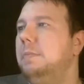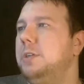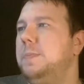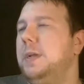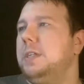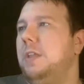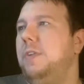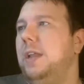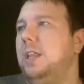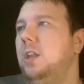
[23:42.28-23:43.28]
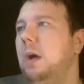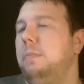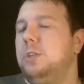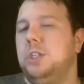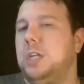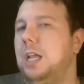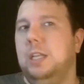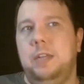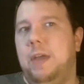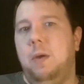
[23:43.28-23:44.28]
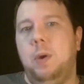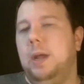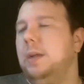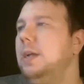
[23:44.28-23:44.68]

Just because I think the numbers just kind of lean that way.